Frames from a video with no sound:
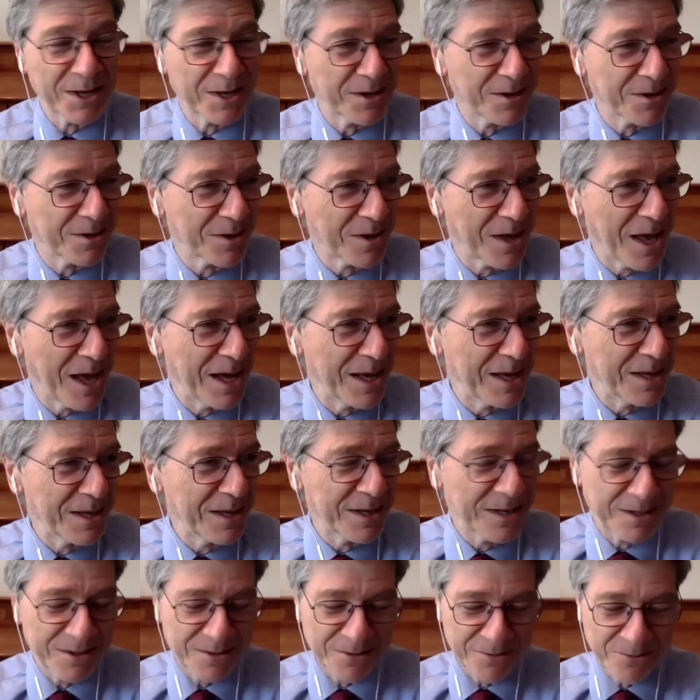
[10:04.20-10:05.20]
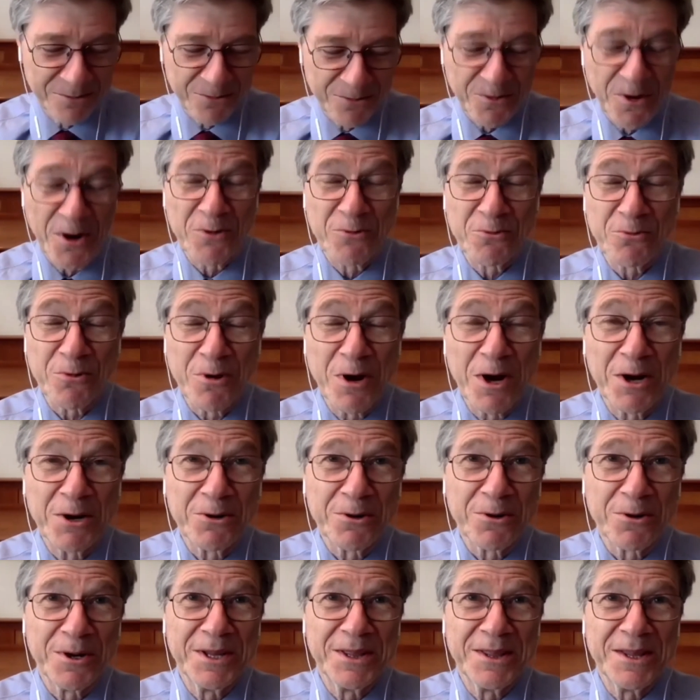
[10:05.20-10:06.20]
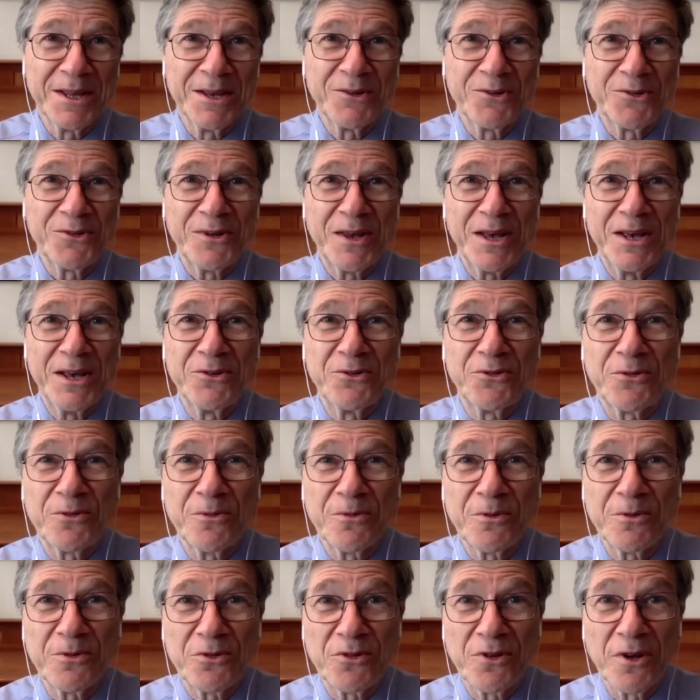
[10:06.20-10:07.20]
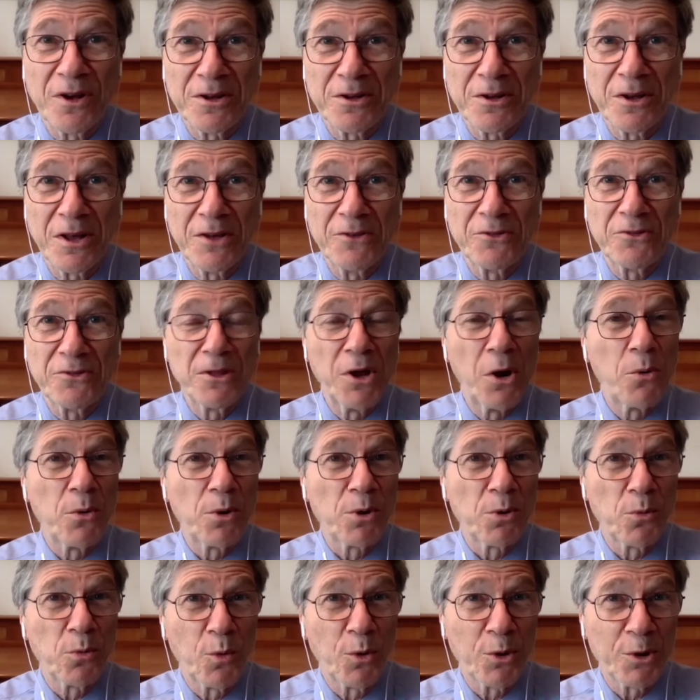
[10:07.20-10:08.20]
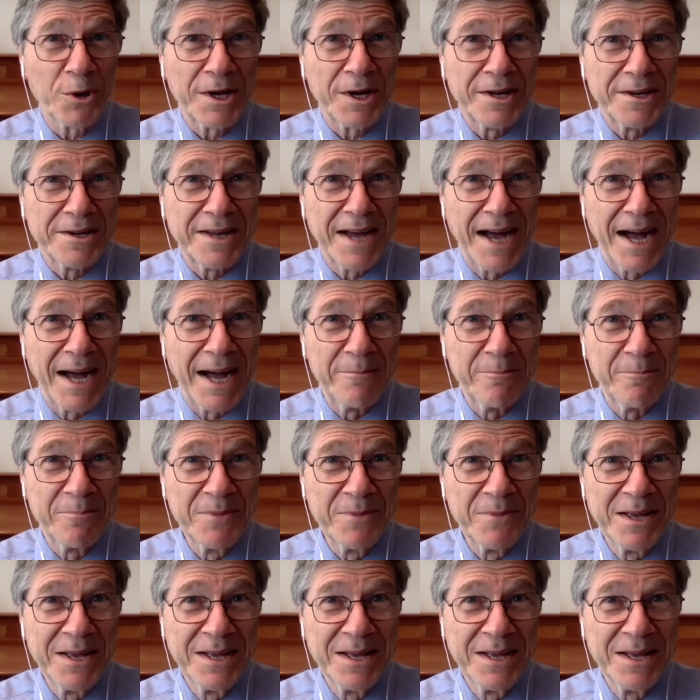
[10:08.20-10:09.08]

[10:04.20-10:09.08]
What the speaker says: a front runner in this, is lower working time.